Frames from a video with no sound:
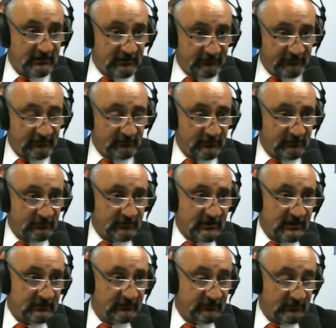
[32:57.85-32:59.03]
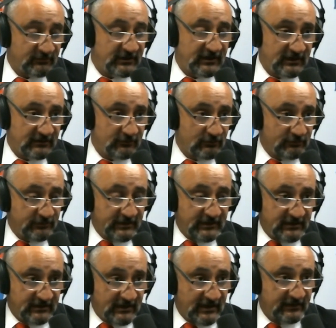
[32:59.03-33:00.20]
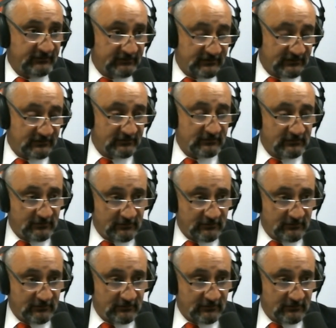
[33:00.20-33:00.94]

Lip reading: and see whether or not somebody had already casted a